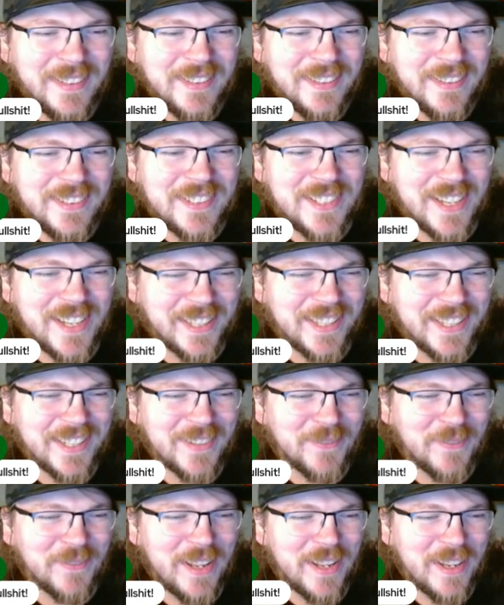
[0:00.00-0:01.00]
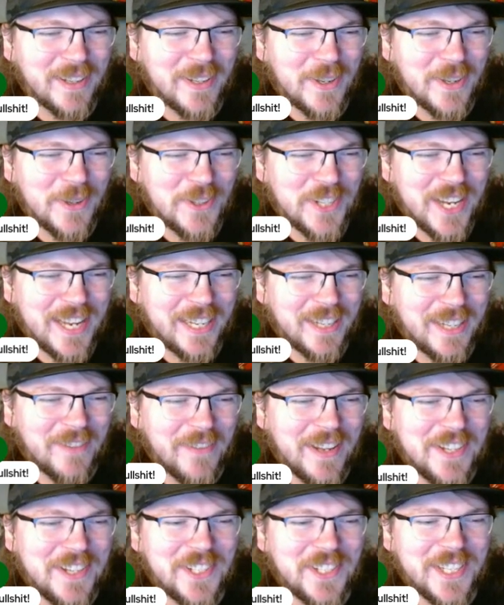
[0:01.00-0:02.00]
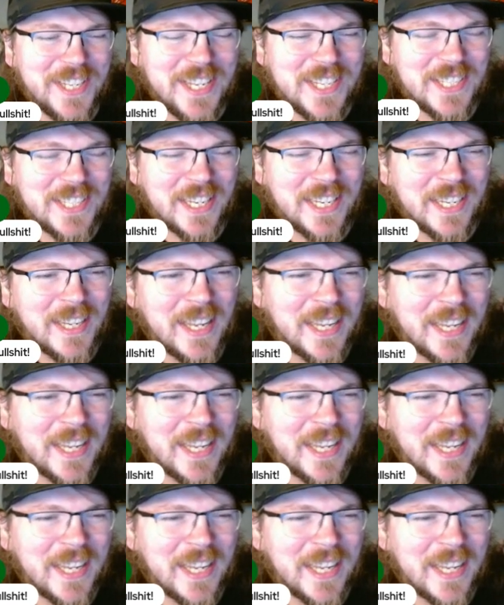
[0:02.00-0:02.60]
Just talking to Kojak, and eventually he's like, "Hey,